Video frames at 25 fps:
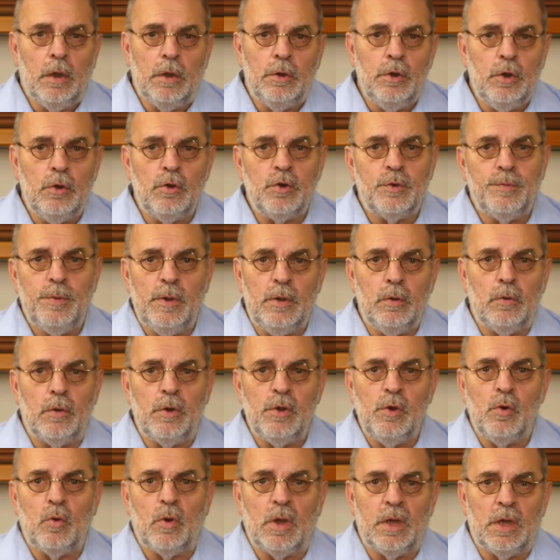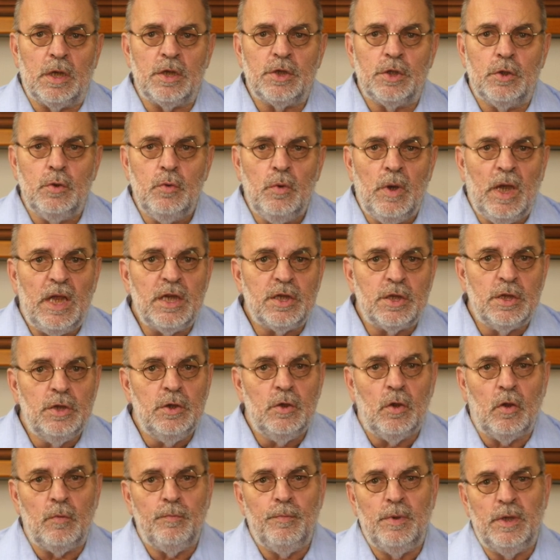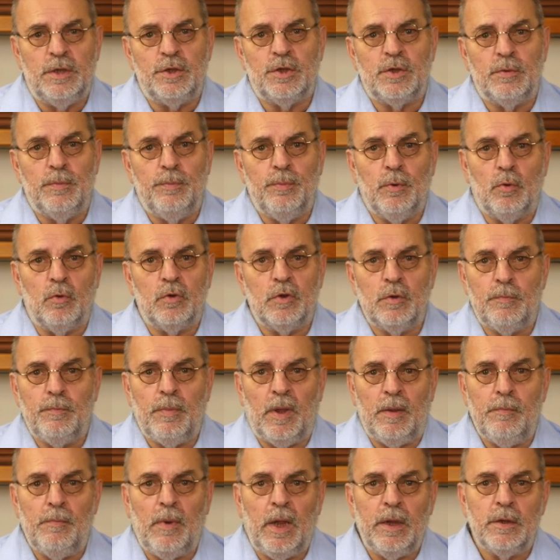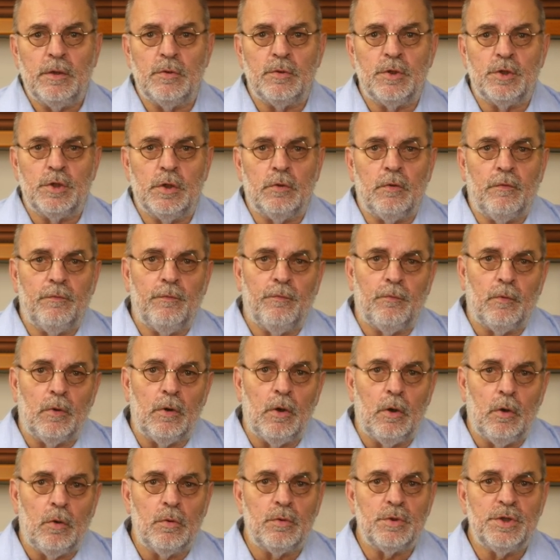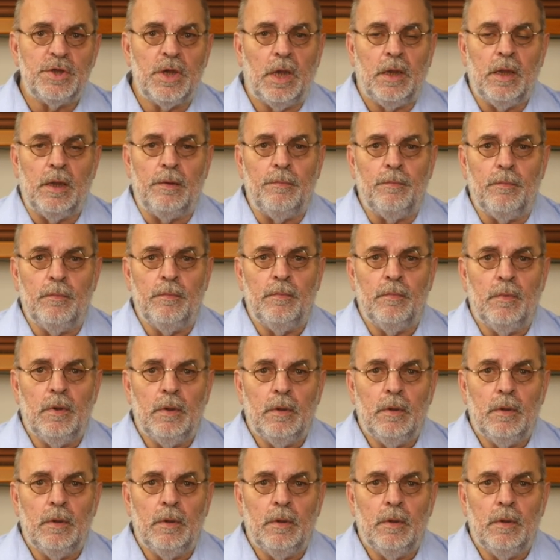USB Audio Class 2 has not been supported by Microsoft for a long time.